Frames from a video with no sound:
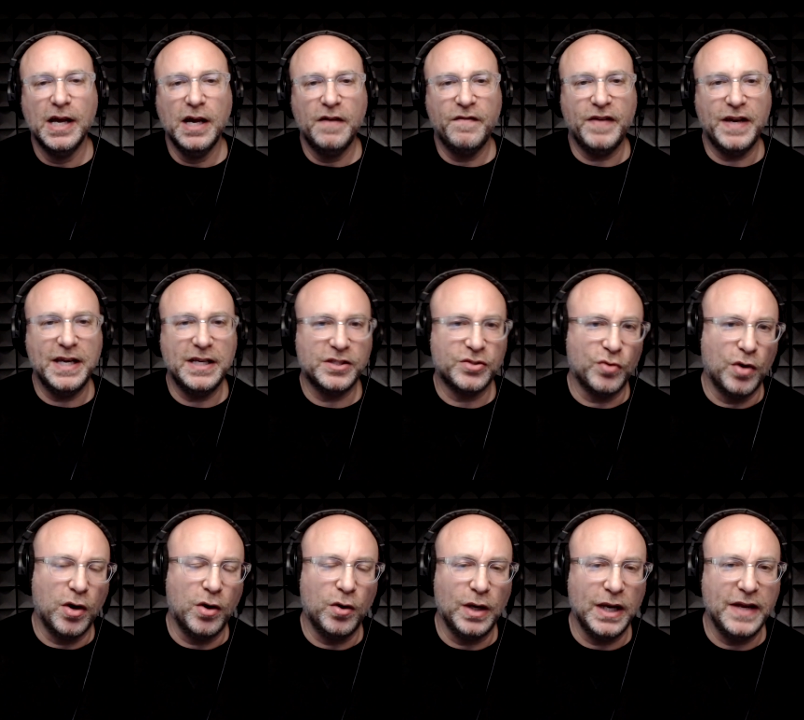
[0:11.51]
for his
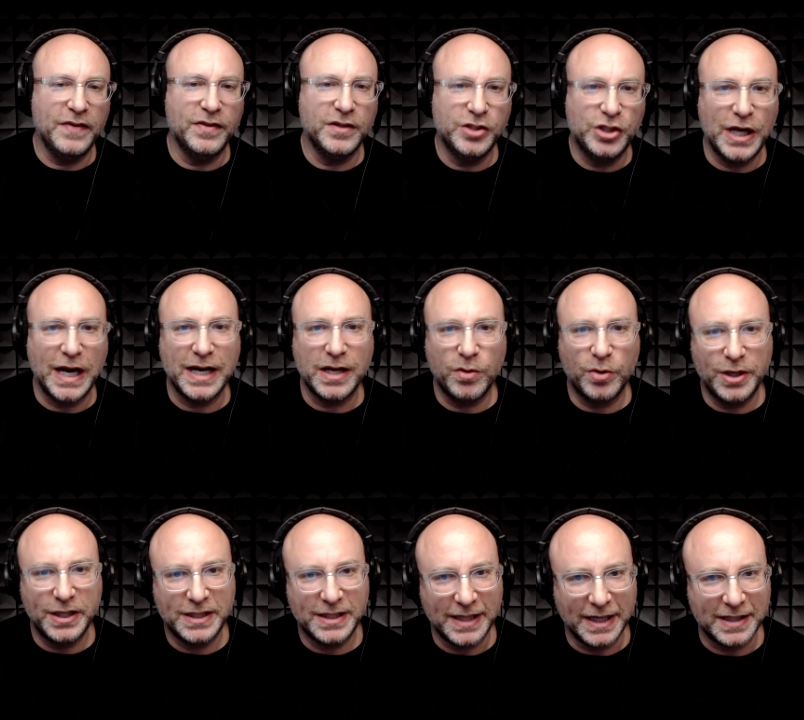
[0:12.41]
role in the
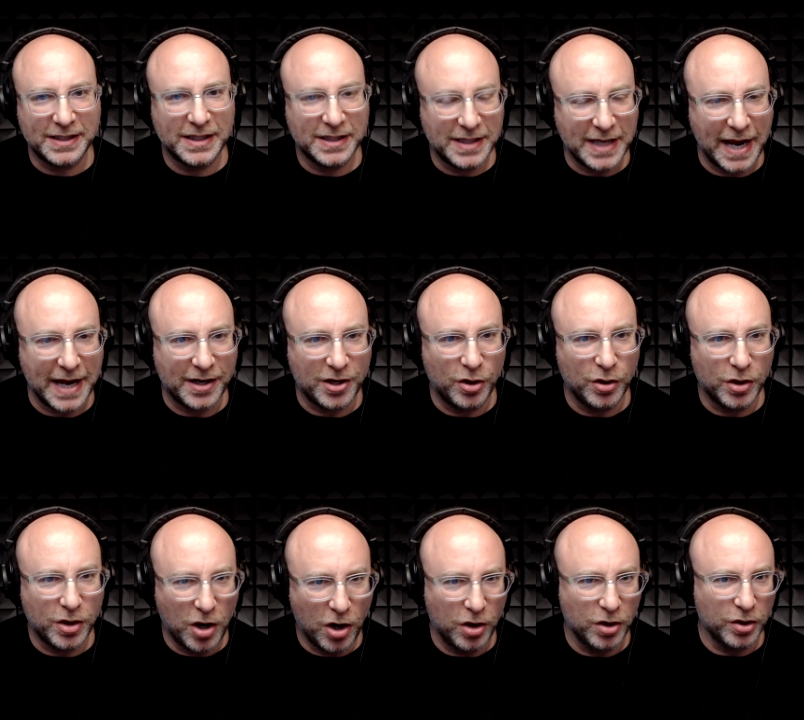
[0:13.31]
January 6 attack on
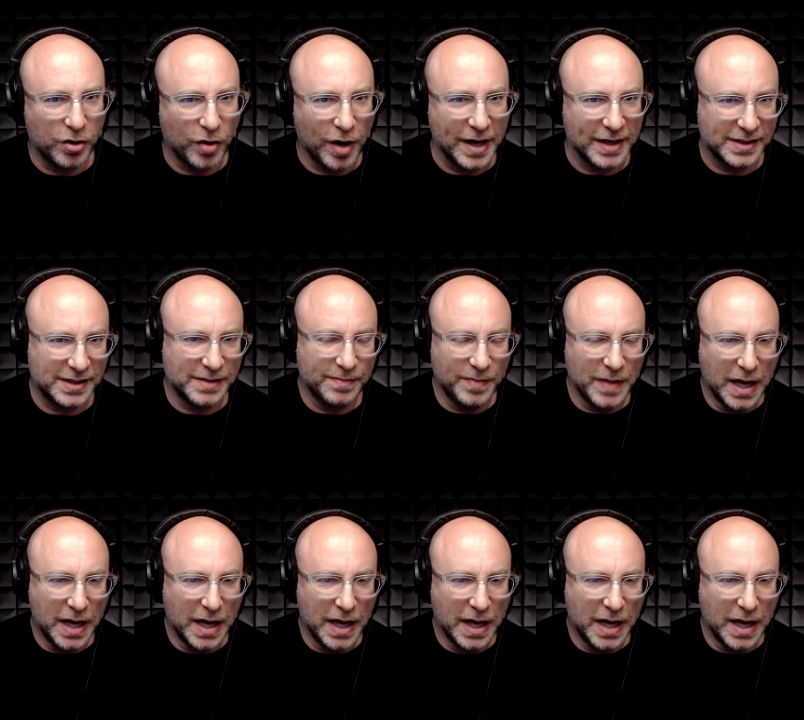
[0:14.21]
Congress.